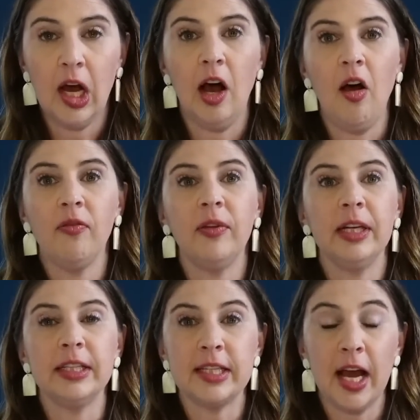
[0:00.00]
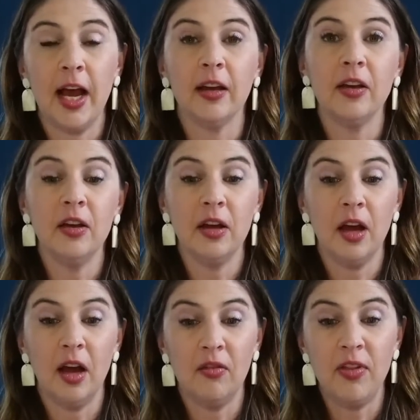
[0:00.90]
off an attack
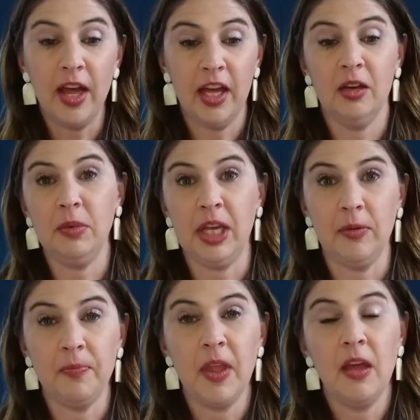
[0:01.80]
of the enemy,